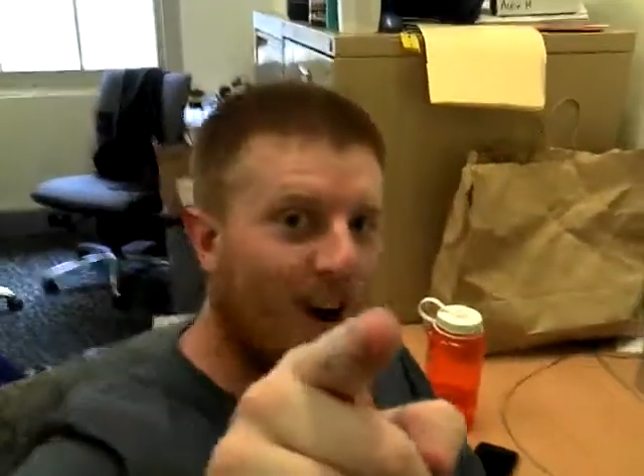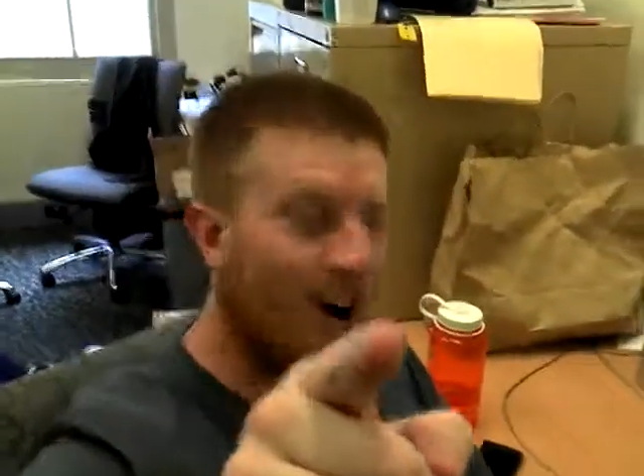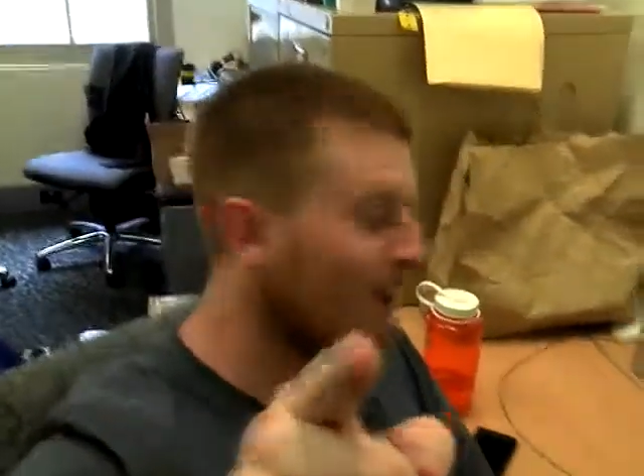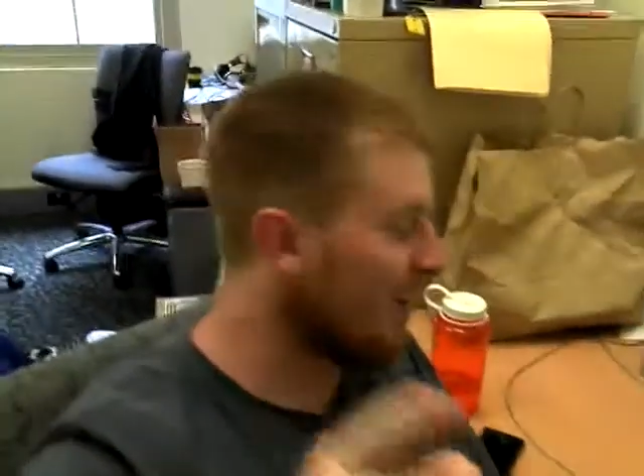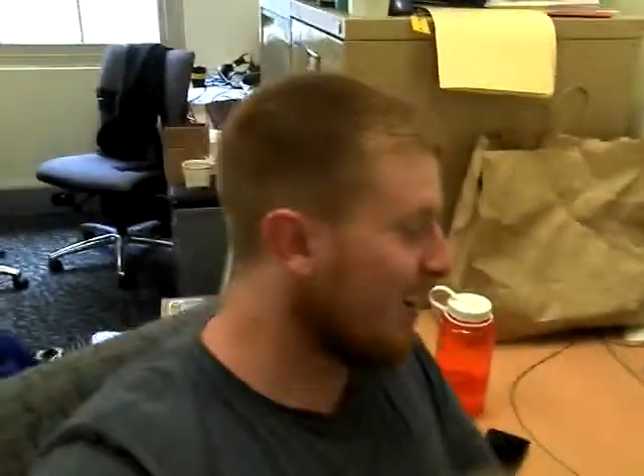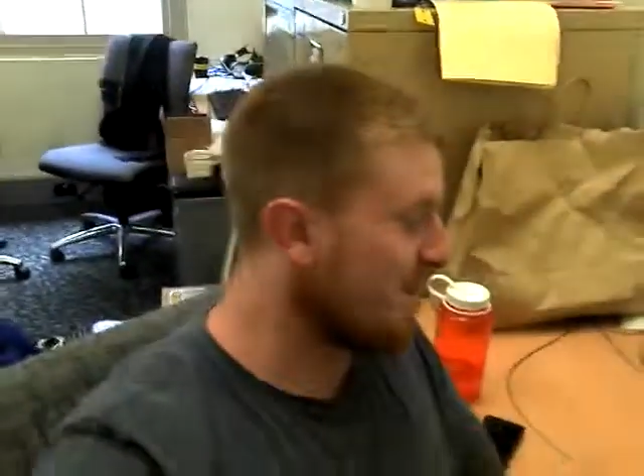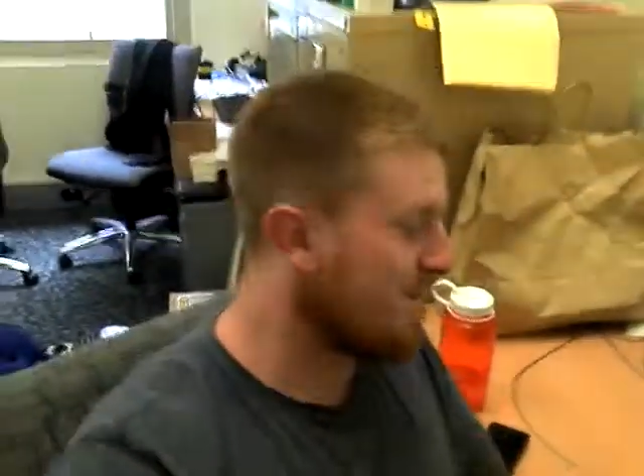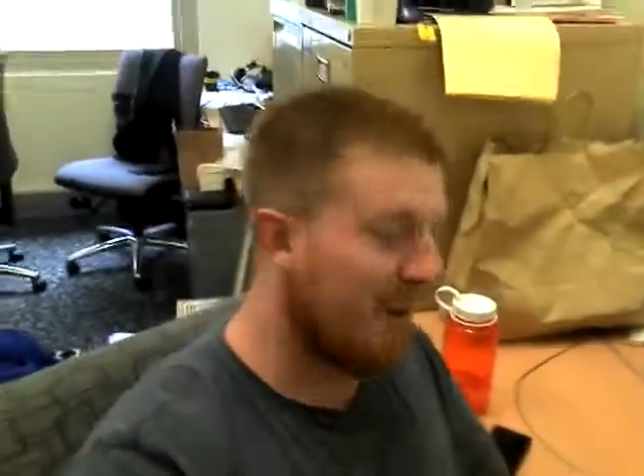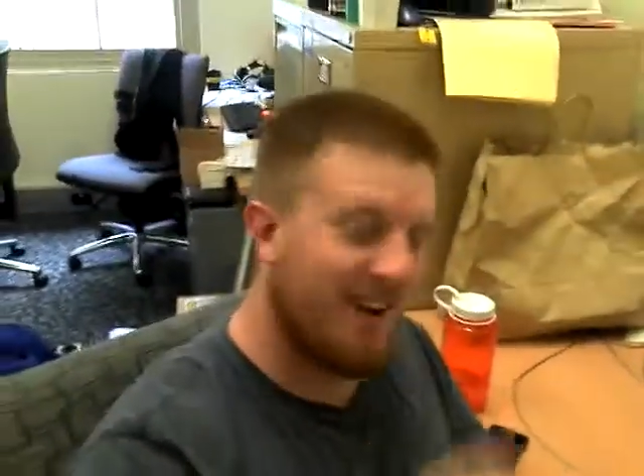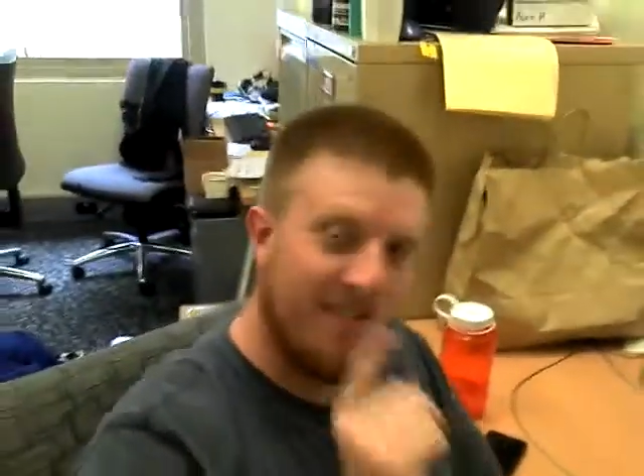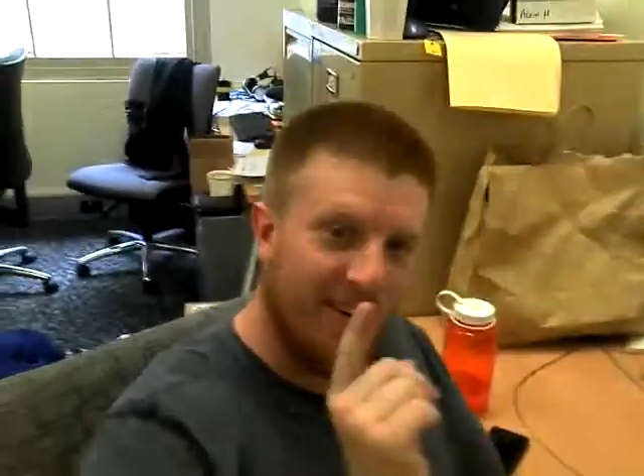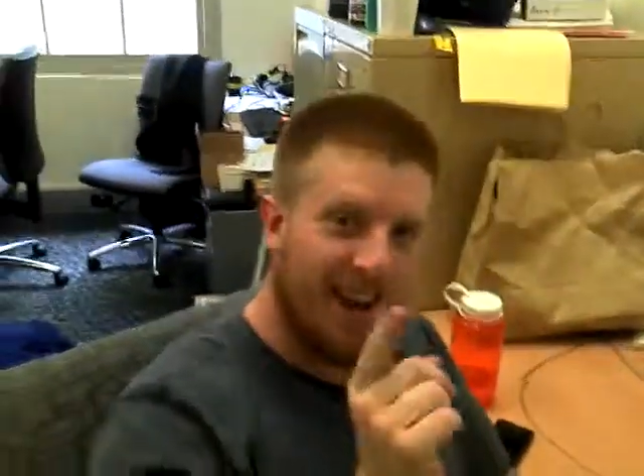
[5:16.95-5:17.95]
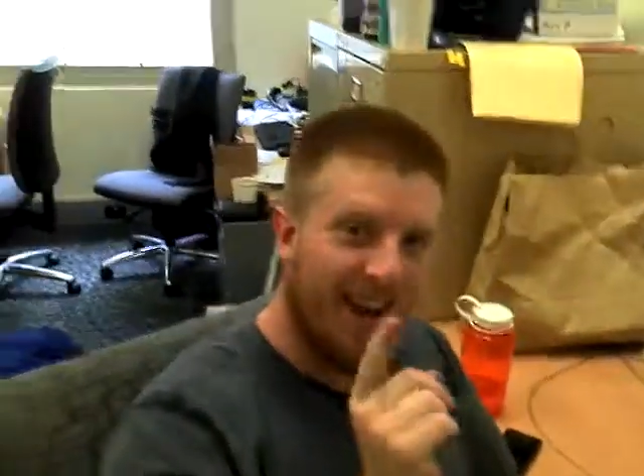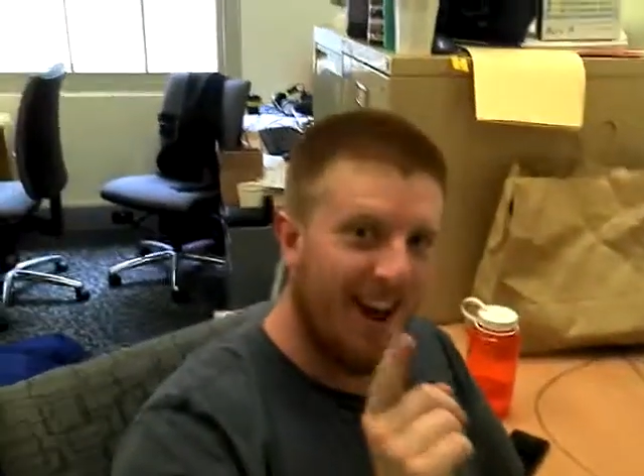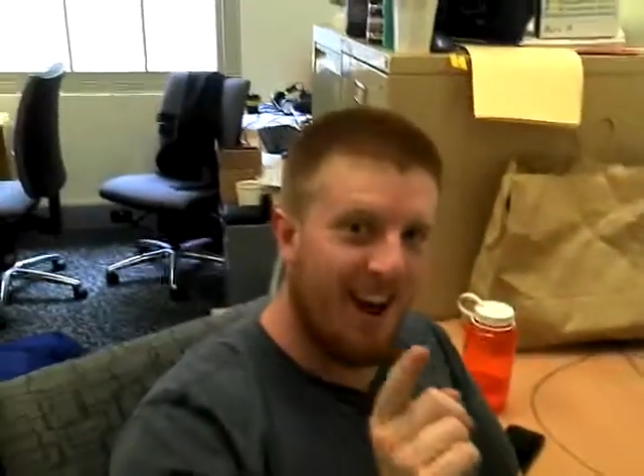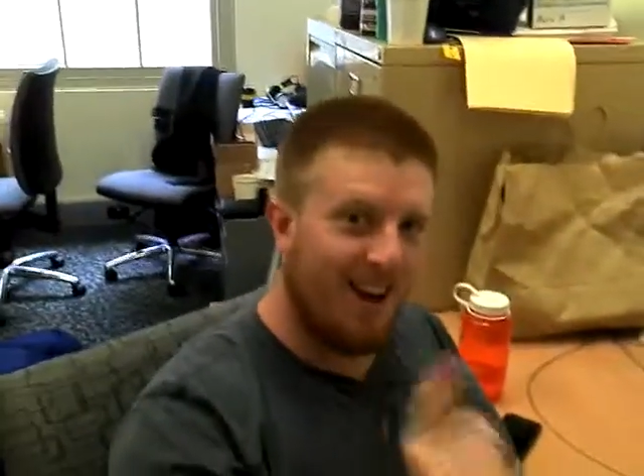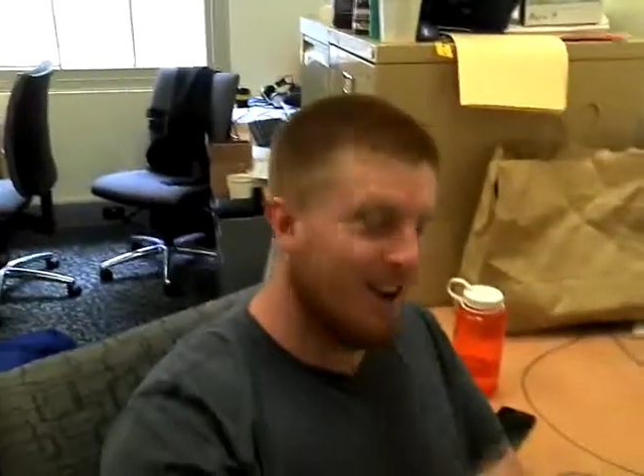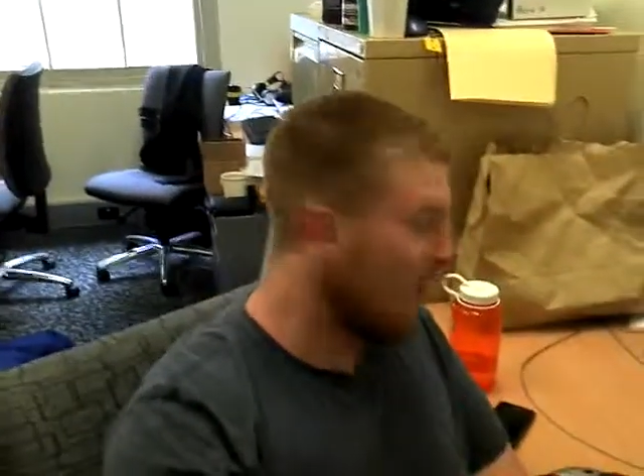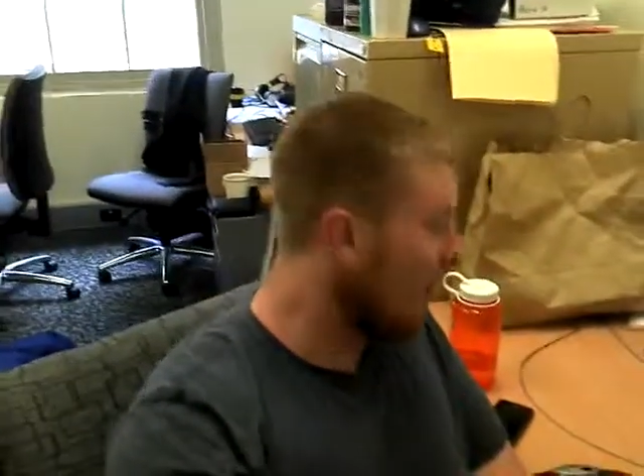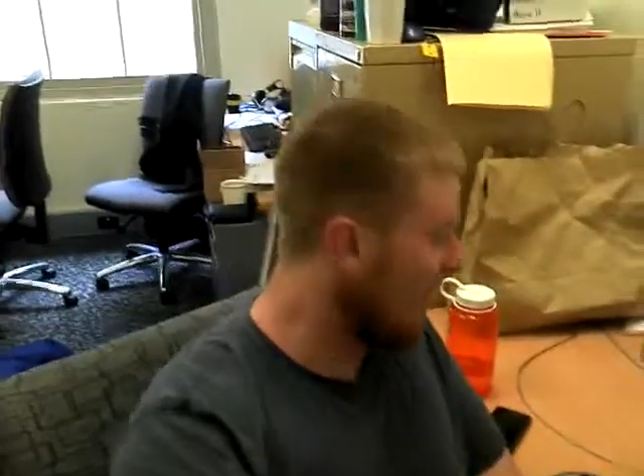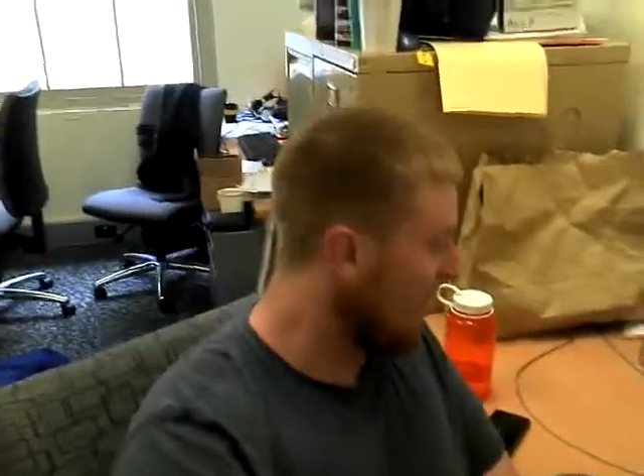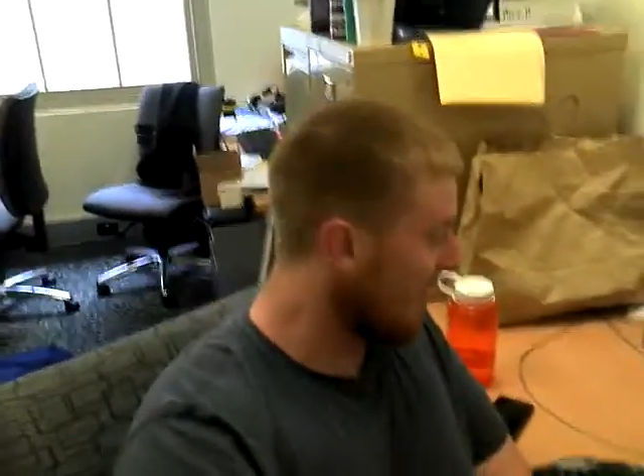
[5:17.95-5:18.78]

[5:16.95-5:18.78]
long? But for how long?